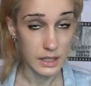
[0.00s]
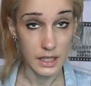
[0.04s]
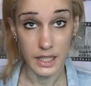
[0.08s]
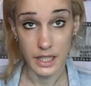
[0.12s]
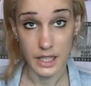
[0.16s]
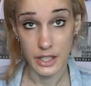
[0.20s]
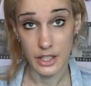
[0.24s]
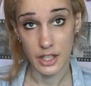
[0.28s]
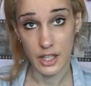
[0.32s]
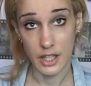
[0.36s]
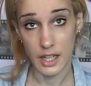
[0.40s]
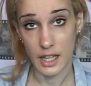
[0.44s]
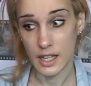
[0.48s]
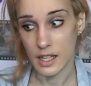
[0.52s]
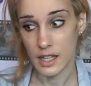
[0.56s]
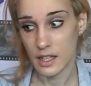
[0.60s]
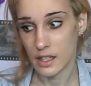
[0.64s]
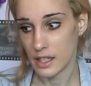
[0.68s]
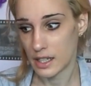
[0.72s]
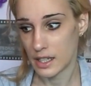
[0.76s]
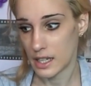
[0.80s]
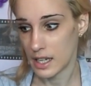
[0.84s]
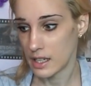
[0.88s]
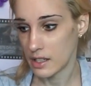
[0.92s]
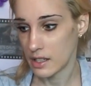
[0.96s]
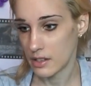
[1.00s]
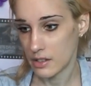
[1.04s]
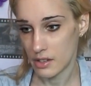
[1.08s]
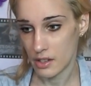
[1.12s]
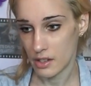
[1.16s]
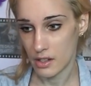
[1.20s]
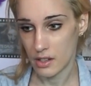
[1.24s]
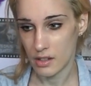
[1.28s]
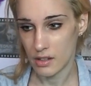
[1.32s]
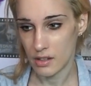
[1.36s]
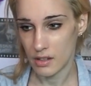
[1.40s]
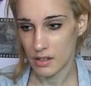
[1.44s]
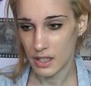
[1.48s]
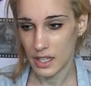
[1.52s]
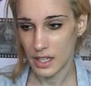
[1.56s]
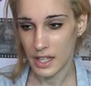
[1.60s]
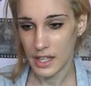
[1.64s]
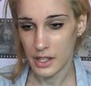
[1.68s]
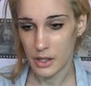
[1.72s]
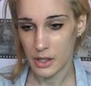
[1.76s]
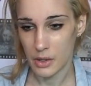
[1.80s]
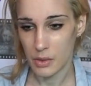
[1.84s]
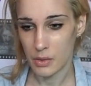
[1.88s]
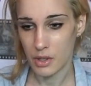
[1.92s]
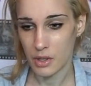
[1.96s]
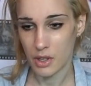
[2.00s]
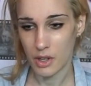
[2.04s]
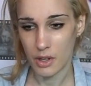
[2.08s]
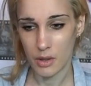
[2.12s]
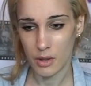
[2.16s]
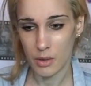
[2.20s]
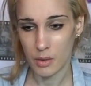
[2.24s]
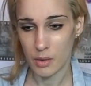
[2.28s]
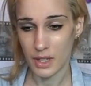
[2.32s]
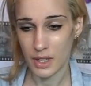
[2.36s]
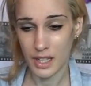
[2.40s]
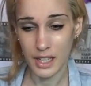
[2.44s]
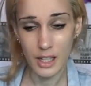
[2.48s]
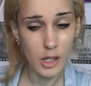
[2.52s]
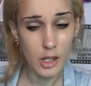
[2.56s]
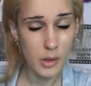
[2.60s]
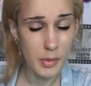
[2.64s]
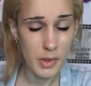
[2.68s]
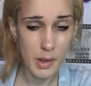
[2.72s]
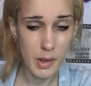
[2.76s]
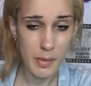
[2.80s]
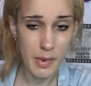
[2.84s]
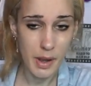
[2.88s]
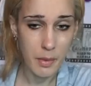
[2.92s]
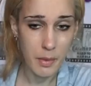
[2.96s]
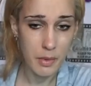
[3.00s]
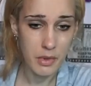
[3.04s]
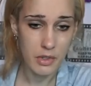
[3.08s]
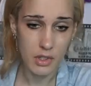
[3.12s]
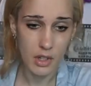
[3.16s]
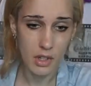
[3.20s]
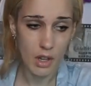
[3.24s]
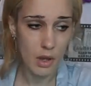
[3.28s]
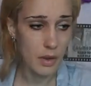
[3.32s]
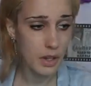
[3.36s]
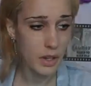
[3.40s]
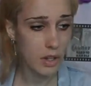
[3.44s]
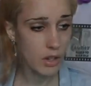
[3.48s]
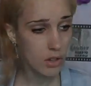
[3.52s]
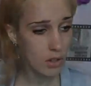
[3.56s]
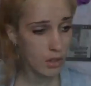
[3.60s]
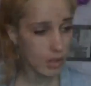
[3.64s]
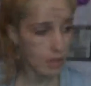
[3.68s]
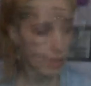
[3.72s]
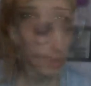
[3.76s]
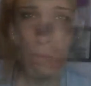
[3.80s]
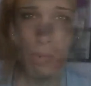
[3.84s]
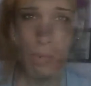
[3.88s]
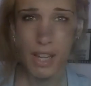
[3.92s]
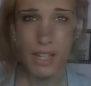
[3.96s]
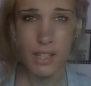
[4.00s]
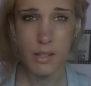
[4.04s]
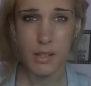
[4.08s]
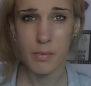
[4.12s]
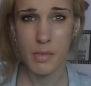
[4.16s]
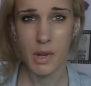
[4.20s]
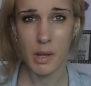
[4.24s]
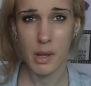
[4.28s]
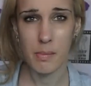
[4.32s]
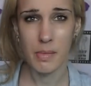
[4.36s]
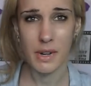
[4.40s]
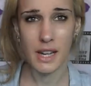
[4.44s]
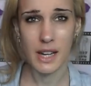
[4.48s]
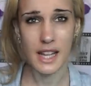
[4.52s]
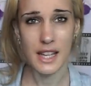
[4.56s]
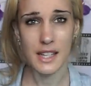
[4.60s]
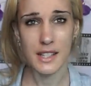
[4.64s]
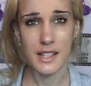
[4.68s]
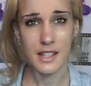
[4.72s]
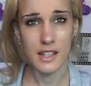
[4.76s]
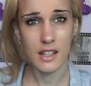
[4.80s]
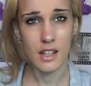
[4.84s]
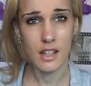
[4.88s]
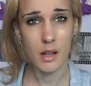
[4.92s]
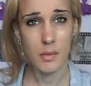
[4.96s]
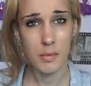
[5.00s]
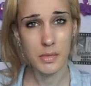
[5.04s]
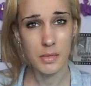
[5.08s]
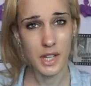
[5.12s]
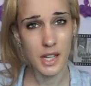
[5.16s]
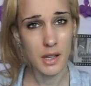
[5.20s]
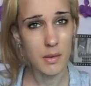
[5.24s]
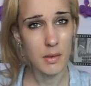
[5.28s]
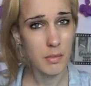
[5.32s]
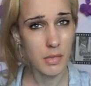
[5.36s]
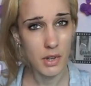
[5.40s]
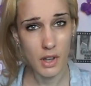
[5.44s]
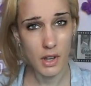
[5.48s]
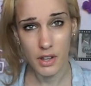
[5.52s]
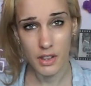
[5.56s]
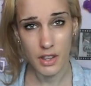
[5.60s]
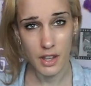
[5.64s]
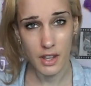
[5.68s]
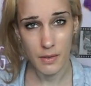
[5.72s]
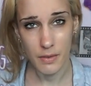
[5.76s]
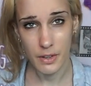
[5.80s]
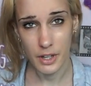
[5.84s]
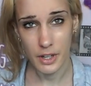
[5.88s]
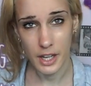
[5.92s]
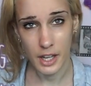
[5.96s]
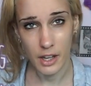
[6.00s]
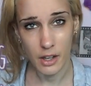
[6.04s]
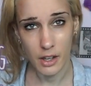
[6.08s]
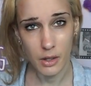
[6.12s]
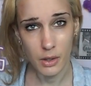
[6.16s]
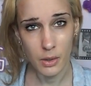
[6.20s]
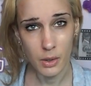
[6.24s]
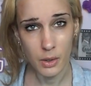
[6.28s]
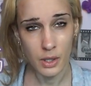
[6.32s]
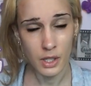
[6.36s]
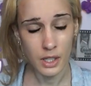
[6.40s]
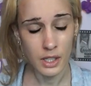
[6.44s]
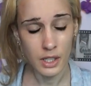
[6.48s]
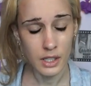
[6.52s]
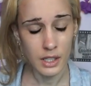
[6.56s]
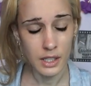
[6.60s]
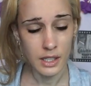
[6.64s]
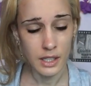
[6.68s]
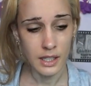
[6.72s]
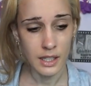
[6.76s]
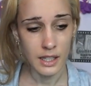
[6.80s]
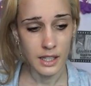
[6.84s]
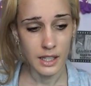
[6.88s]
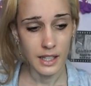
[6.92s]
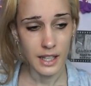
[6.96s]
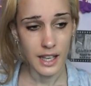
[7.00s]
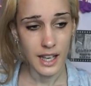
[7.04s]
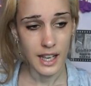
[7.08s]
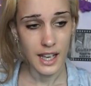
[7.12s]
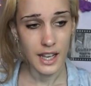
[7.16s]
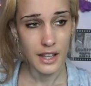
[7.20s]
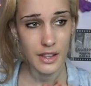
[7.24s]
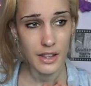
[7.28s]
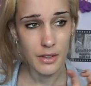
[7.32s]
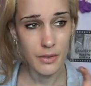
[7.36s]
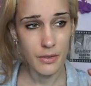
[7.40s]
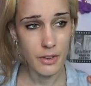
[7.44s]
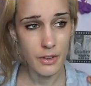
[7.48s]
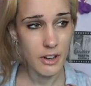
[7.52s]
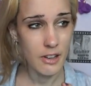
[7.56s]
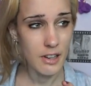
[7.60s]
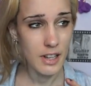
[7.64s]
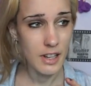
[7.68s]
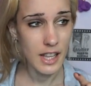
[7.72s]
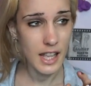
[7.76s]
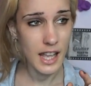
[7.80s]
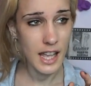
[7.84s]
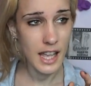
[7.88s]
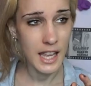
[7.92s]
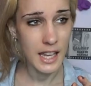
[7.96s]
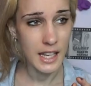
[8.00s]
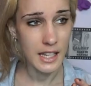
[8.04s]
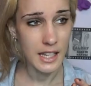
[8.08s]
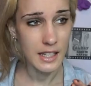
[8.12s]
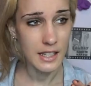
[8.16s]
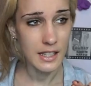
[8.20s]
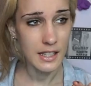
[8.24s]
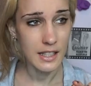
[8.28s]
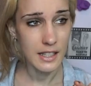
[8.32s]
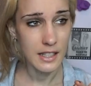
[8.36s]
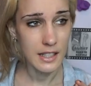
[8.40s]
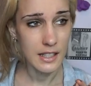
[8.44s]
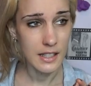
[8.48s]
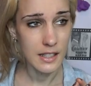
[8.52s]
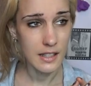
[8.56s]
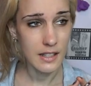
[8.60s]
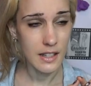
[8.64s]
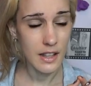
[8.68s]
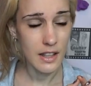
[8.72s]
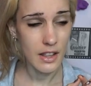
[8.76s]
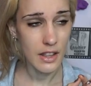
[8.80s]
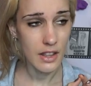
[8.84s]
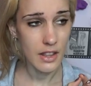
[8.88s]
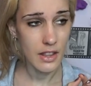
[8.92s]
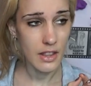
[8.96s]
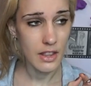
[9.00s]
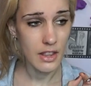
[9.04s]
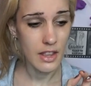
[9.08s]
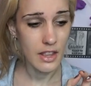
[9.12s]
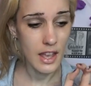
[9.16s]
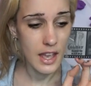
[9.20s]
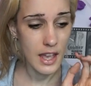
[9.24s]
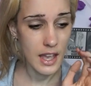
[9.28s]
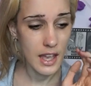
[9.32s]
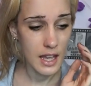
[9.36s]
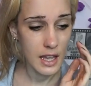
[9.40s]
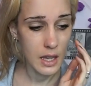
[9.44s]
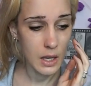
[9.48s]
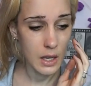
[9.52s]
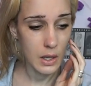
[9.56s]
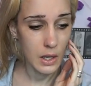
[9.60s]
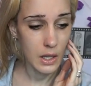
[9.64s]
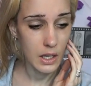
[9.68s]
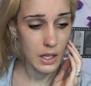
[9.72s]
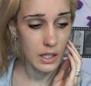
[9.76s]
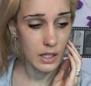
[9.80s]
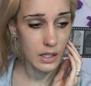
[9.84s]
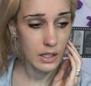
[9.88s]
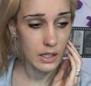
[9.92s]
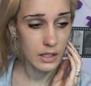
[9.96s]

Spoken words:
Educate, I guess, and let you know a little bit about what's going on. If you go back to my belated update and birthday video, at the very end, there